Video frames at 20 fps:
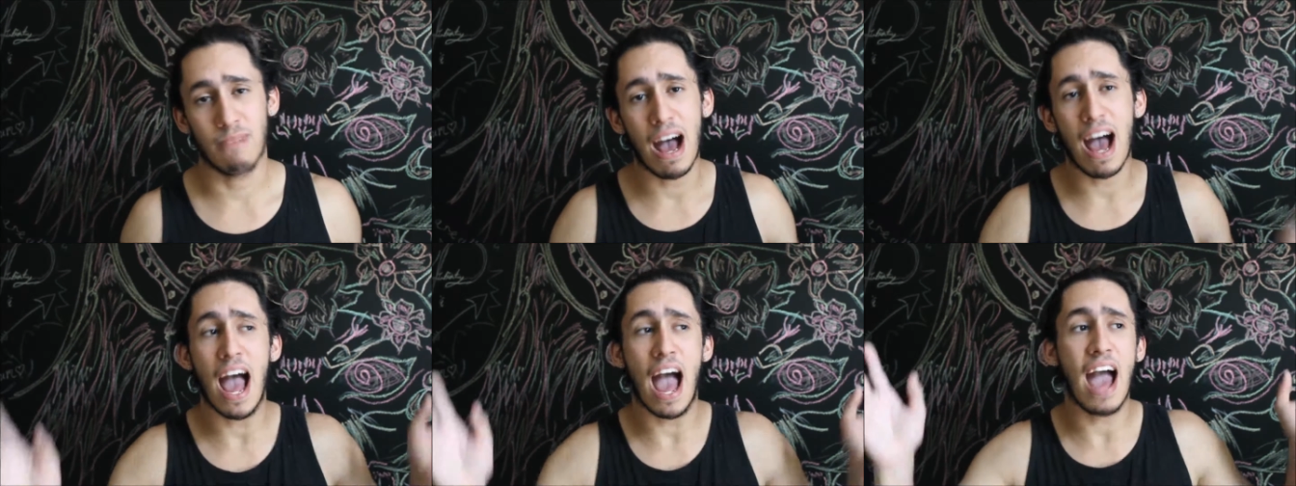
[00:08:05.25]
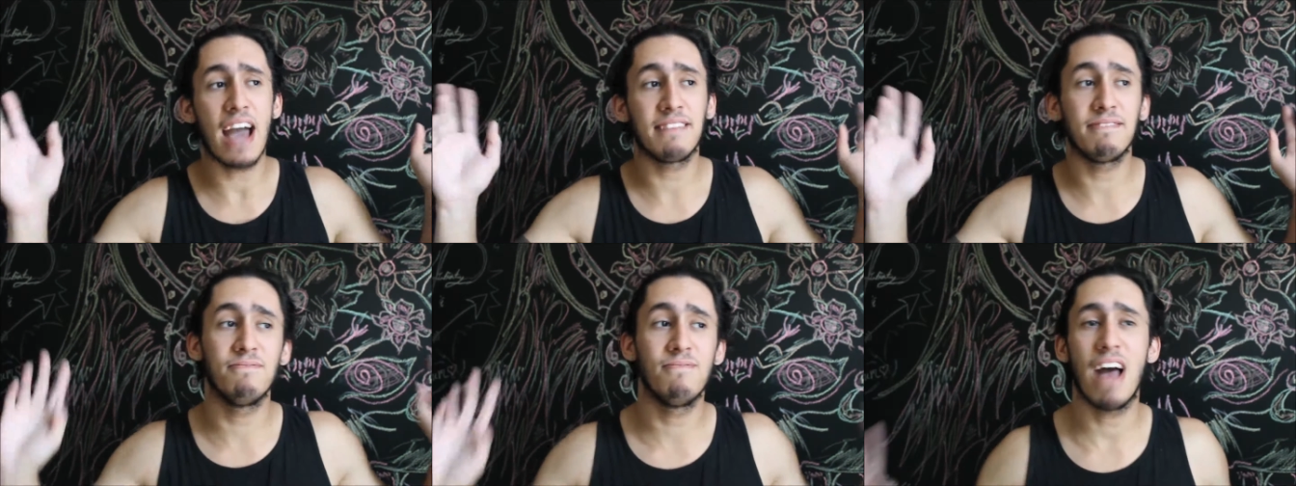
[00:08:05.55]

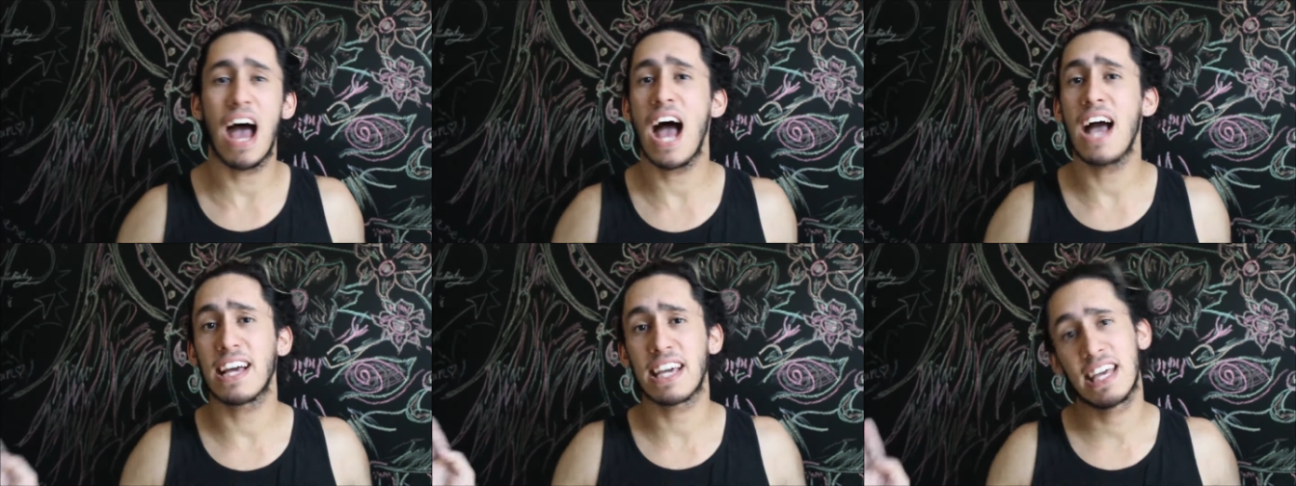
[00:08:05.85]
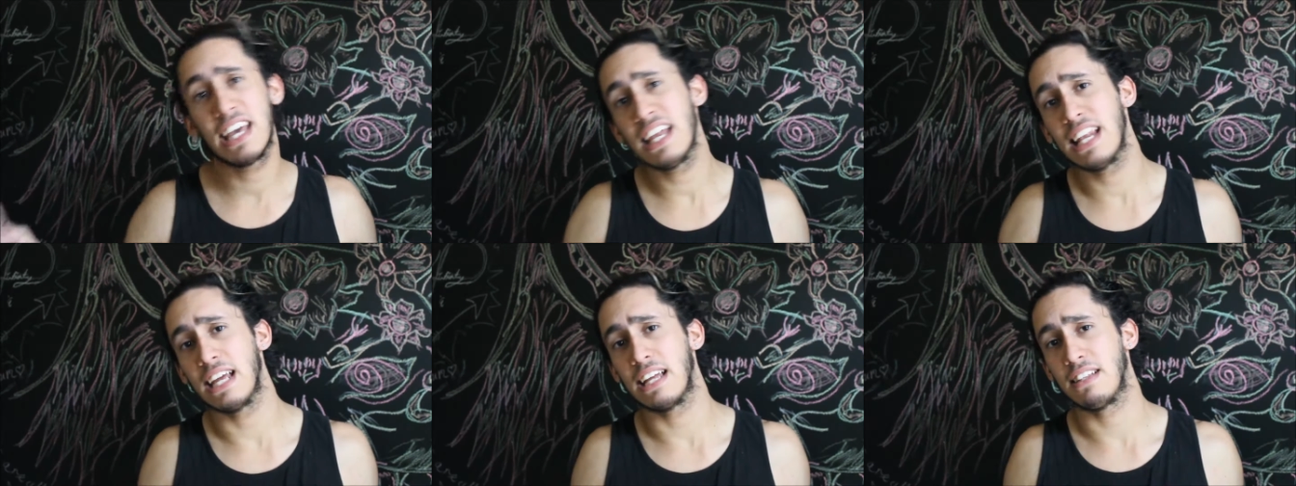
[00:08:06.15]
I, am not
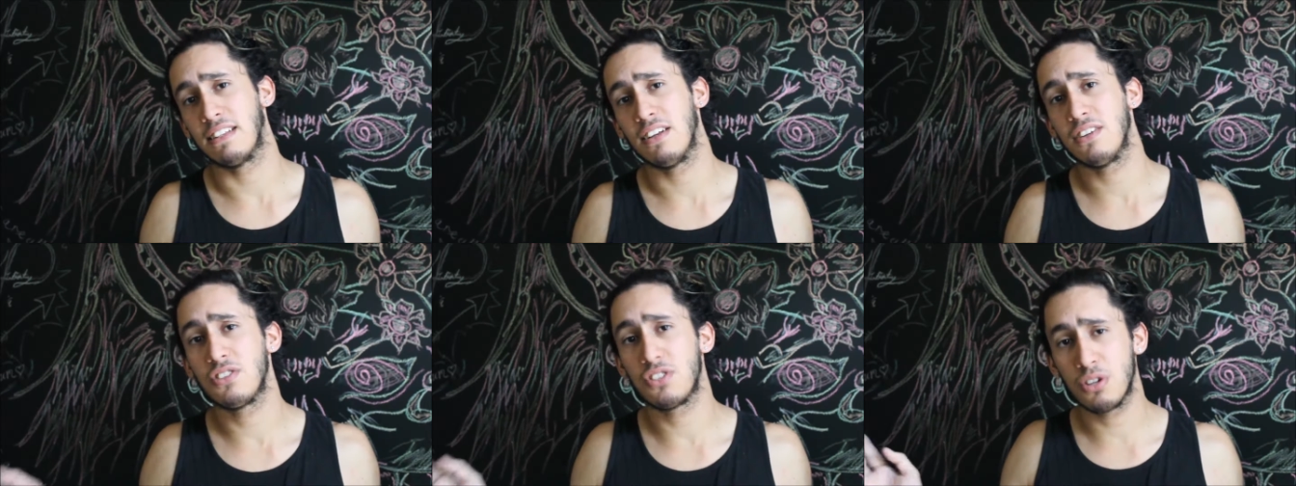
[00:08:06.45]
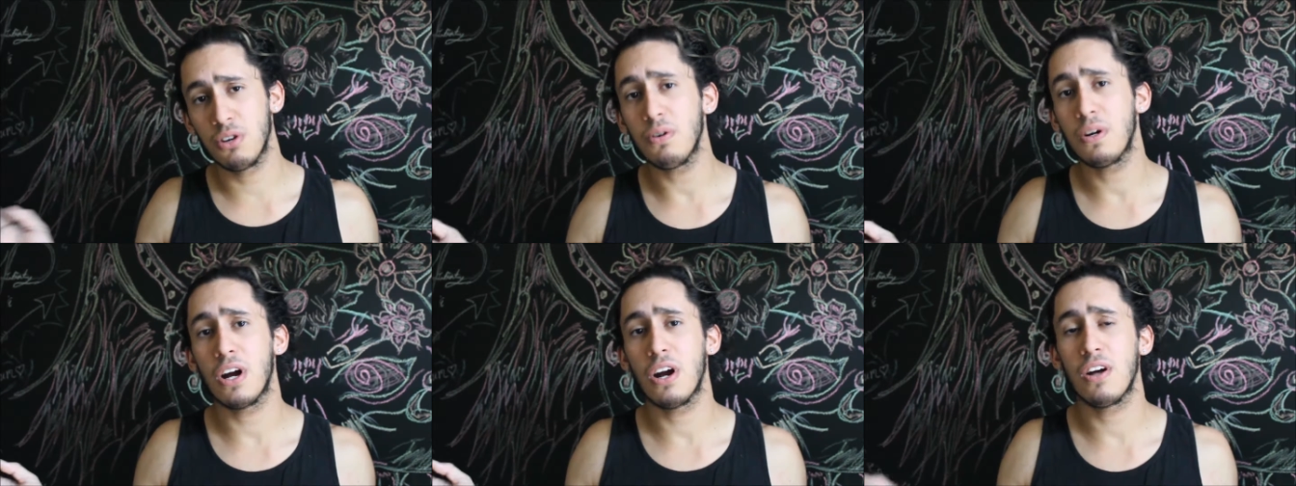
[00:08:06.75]
kidding. There's
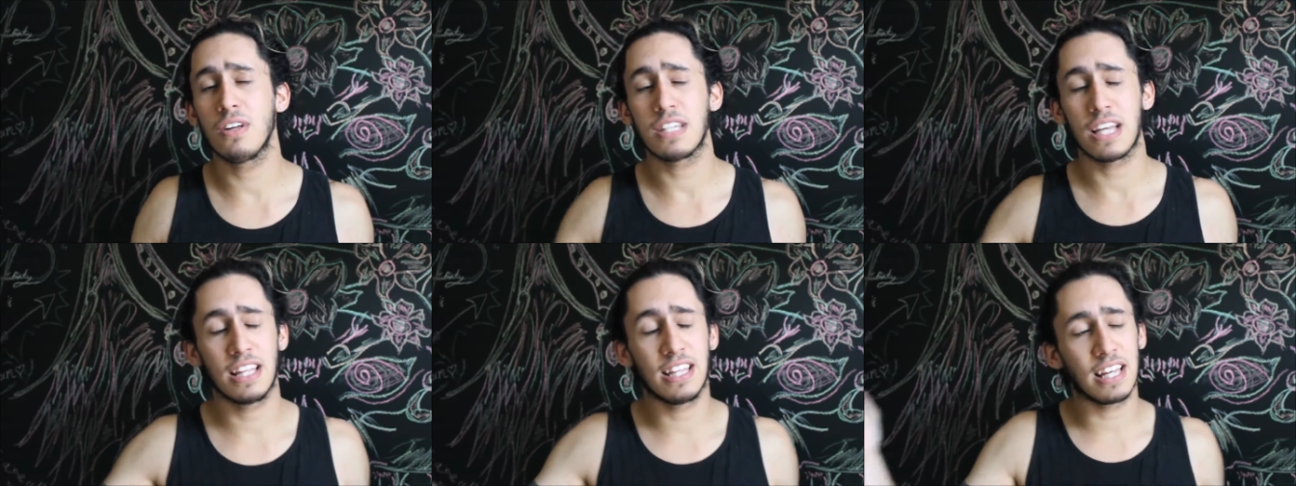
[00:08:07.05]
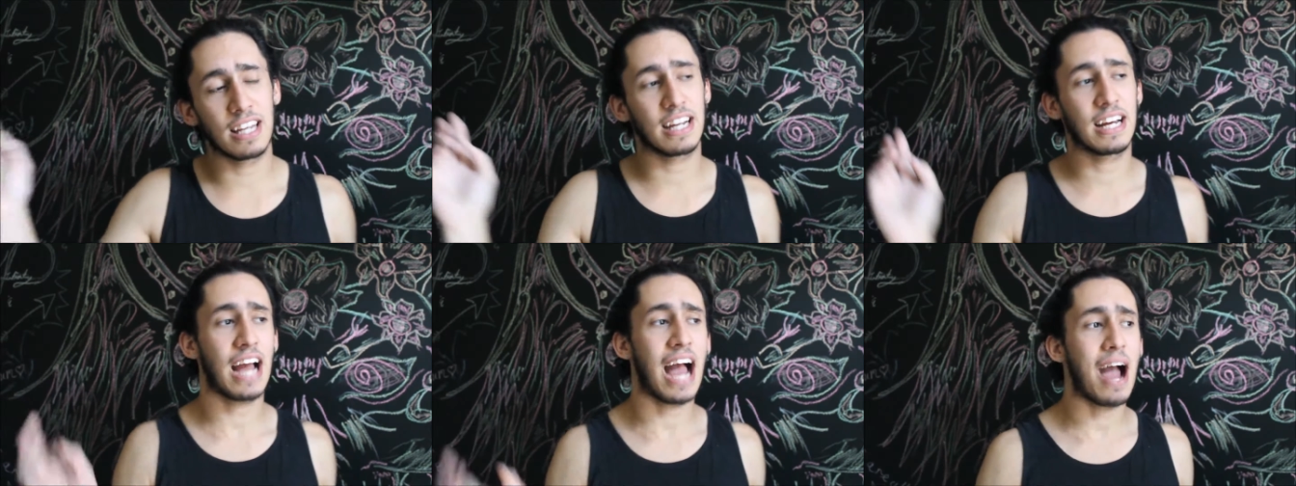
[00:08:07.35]
two girls and
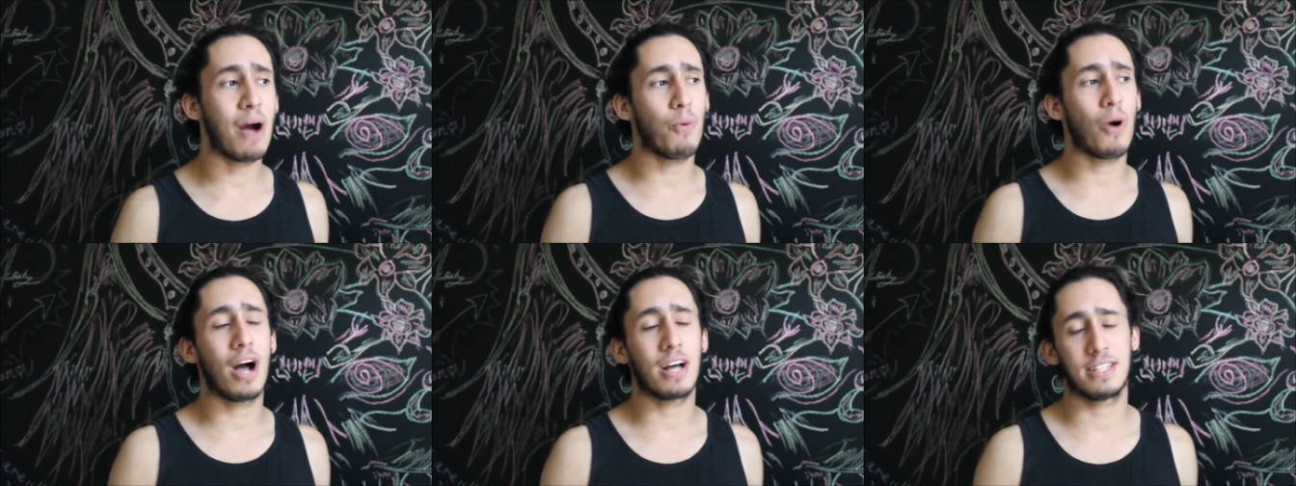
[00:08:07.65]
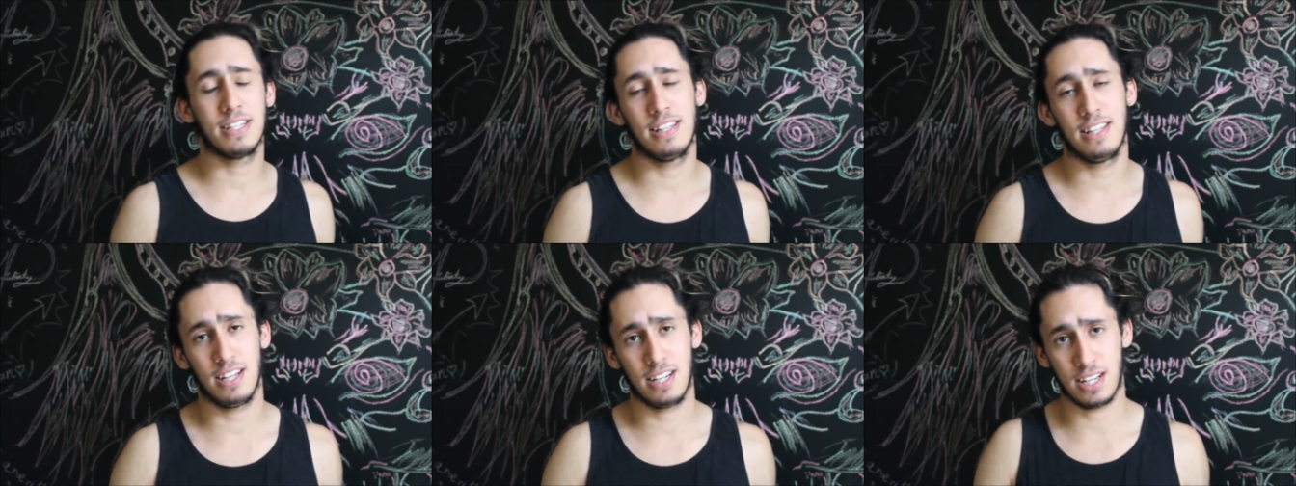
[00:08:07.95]
then a guy
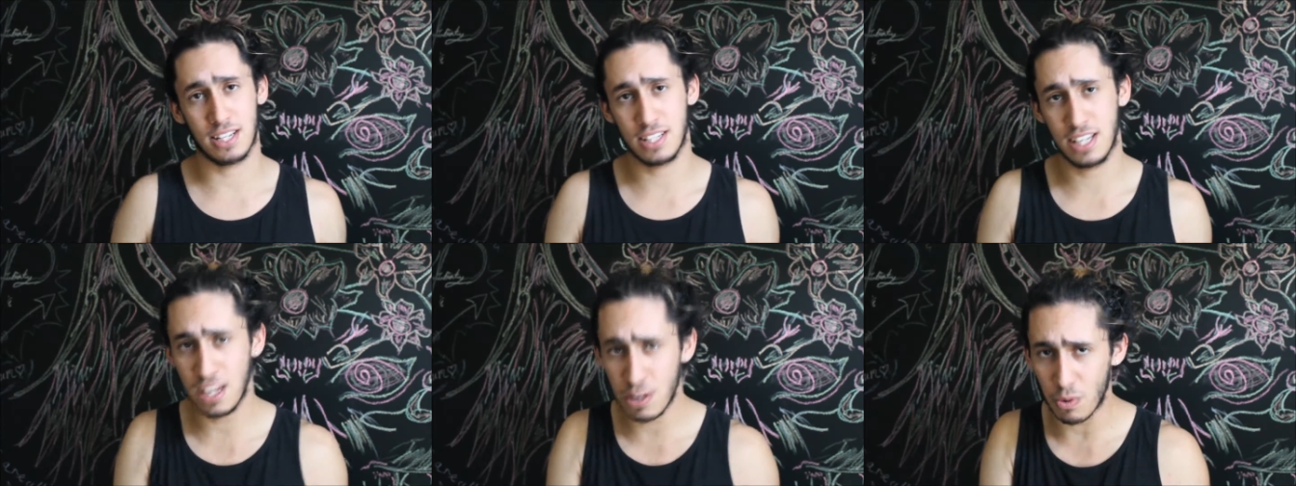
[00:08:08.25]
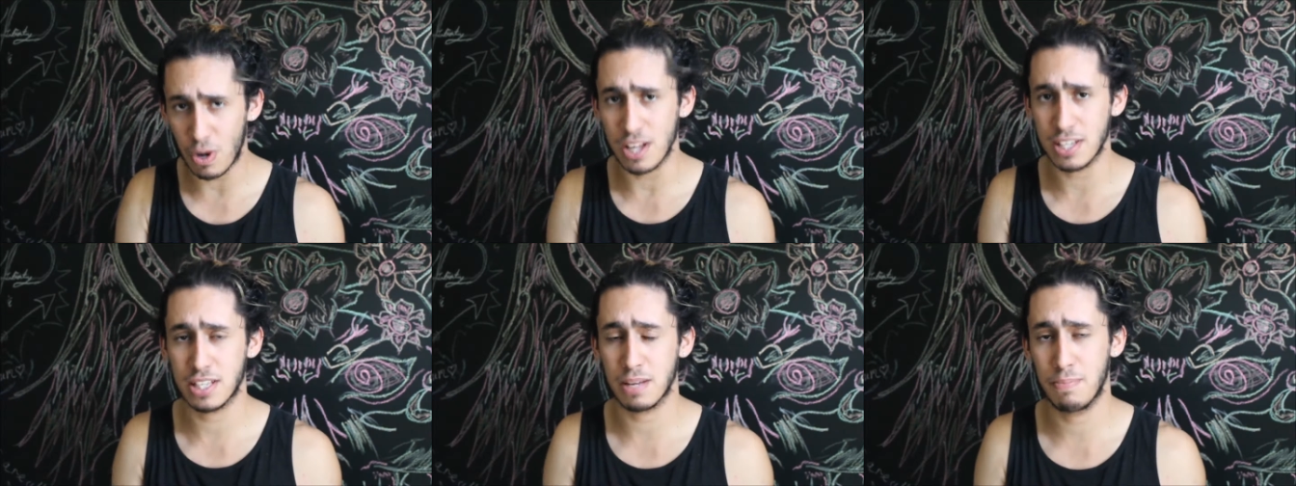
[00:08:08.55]
walks in there because he
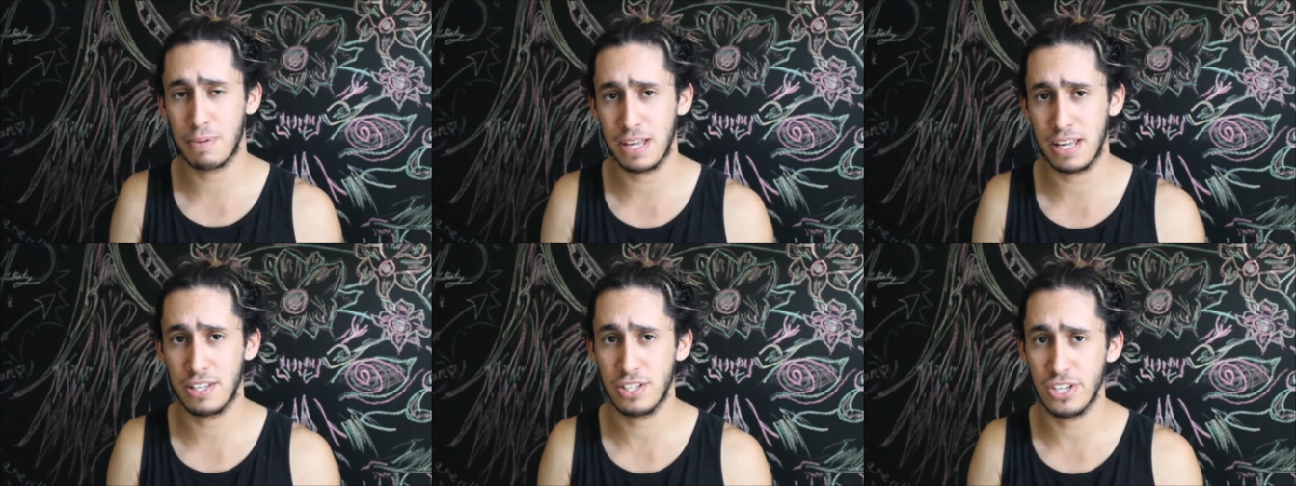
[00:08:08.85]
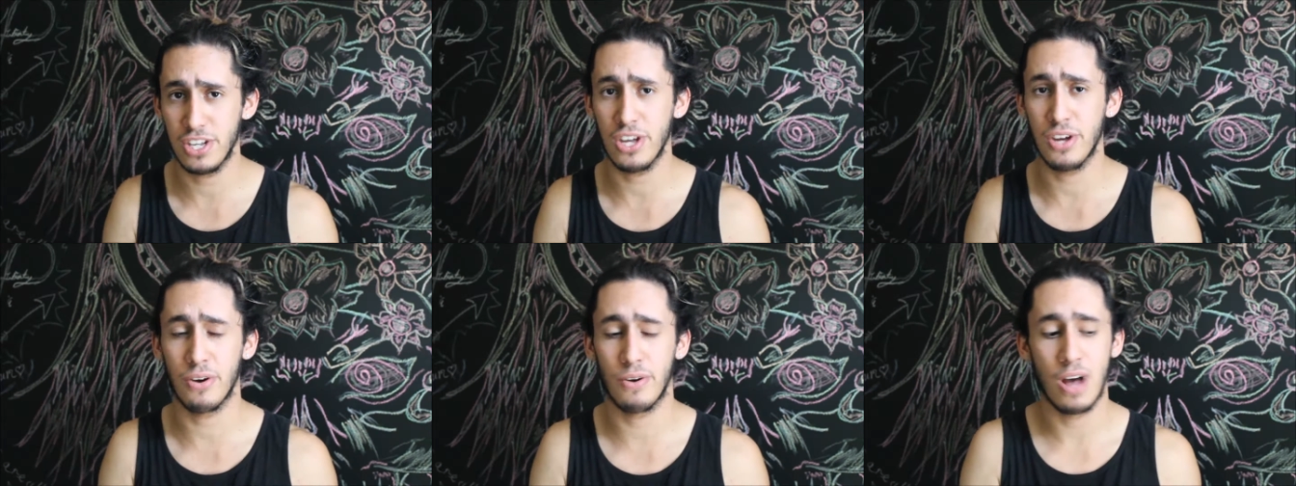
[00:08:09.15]
wants to pee
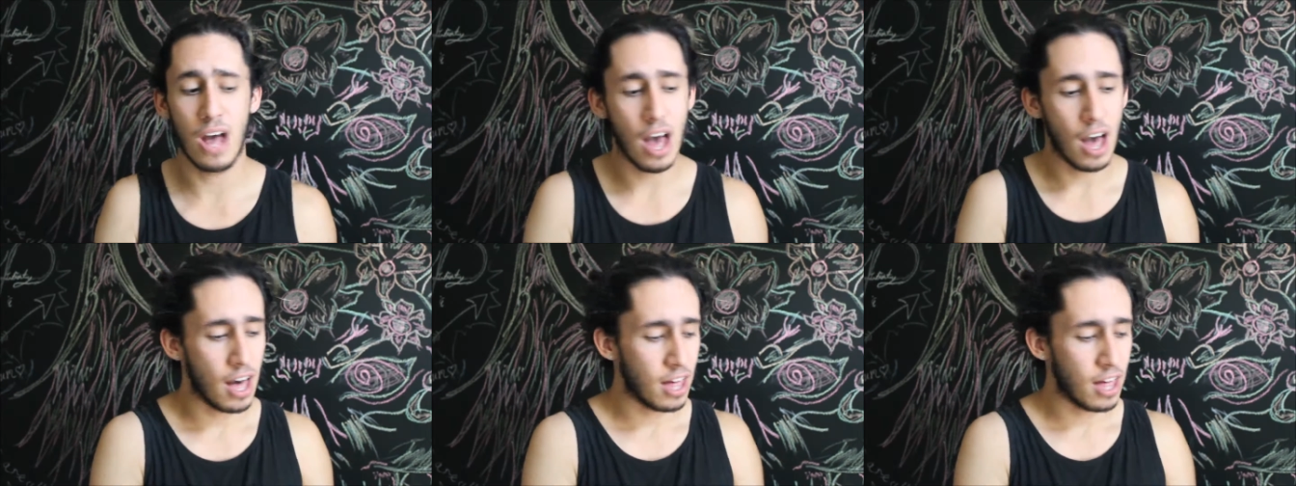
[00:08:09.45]
too.